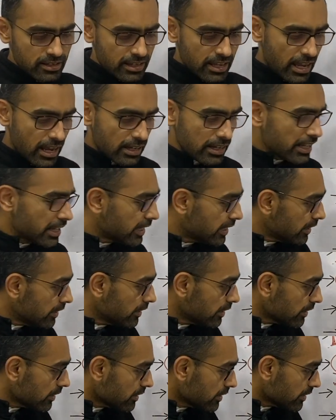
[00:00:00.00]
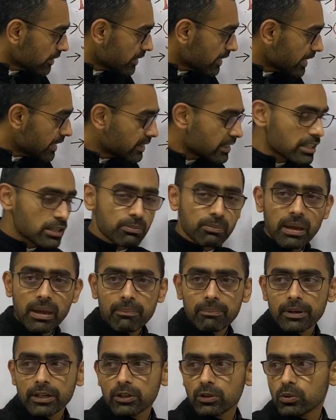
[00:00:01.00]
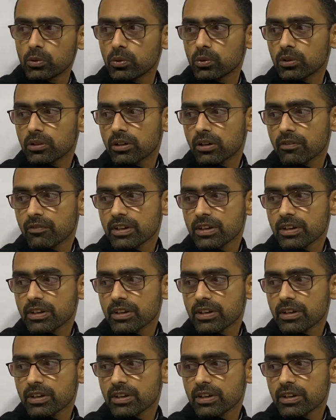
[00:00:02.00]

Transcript: And here in this paper 2,